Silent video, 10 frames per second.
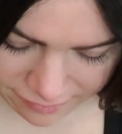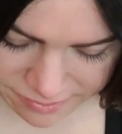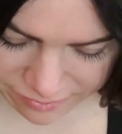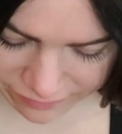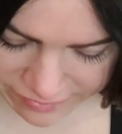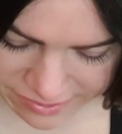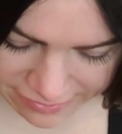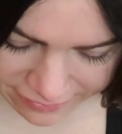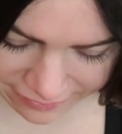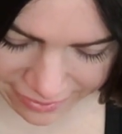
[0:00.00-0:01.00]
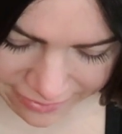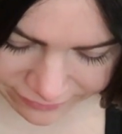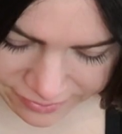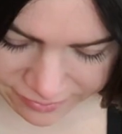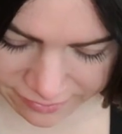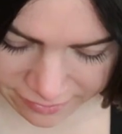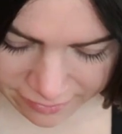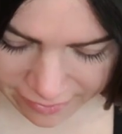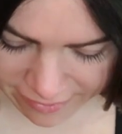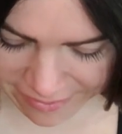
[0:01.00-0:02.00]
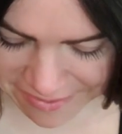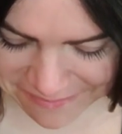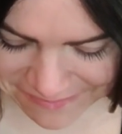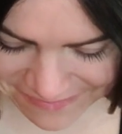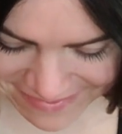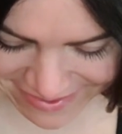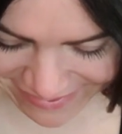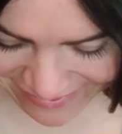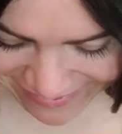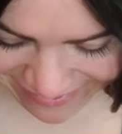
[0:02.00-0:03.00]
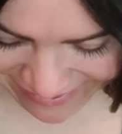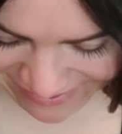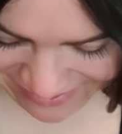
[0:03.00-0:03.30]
So there's nothing left. Yeah.